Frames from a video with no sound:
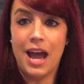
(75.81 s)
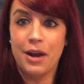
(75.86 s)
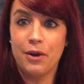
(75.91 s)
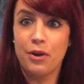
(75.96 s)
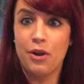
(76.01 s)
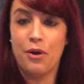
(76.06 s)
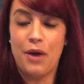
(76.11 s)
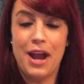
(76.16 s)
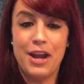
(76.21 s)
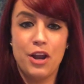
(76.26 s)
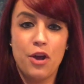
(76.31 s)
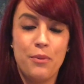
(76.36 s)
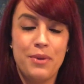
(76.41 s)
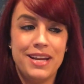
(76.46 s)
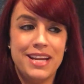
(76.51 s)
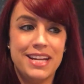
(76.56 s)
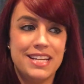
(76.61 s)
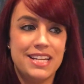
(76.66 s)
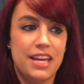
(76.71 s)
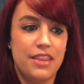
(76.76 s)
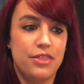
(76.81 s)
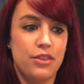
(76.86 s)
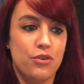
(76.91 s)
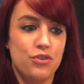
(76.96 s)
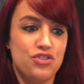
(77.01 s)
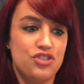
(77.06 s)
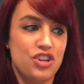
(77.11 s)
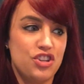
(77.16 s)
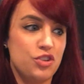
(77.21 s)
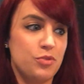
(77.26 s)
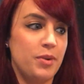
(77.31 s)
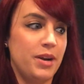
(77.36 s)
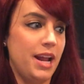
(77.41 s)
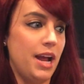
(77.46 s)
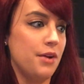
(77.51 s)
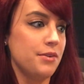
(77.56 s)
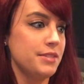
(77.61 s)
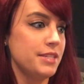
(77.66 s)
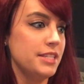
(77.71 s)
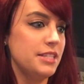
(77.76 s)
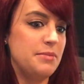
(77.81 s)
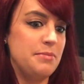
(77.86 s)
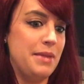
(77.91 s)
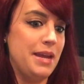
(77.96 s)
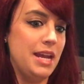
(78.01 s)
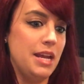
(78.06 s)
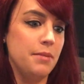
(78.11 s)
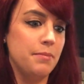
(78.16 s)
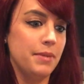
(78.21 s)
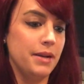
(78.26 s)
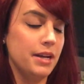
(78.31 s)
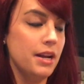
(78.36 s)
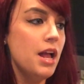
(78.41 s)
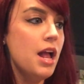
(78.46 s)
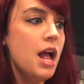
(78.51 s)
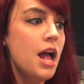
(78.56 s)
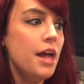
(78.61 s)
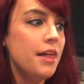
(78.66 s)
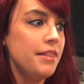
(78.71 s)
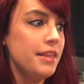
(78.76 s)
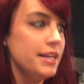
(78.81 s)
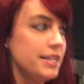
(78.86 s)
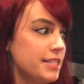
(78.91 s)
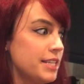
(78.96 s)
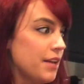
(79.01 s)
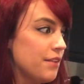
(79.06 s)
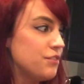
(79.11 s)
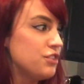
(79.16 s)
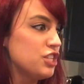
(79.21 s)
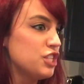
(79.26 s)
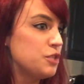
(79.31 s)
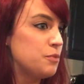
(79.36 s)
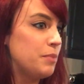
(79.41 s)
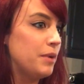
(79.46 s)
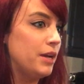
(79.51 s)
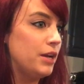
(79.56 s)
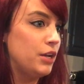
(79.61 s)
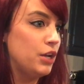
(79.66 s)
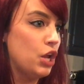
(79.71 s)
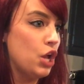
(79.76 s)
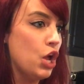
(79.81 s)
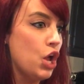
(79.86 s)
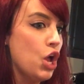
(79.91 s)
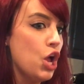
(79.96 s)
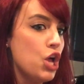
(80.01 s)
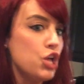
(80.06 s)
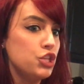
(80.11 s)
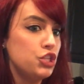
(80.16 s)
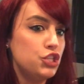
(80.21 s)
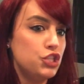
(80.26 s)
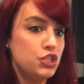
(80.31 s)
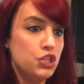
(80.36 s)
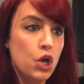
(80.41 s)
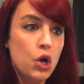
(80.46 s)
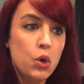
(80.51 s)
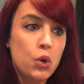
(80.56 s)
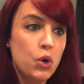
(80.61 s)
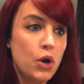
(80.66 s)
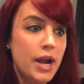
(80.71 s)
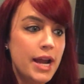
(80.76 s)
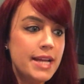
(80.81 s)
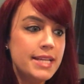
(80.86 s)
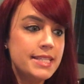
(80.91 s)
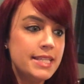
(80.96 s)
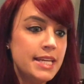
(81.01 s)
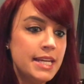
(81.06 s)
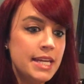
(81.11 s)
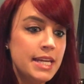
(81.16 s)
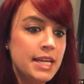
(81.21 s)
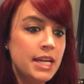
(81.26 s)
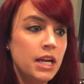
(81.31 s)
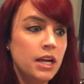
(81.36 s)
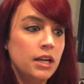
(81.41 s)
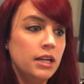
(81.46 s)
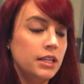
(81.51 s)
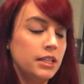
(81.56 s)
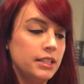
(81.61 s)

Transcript: I don't know. I know we need to get those gingerbread houses made, but things have just been so crazy,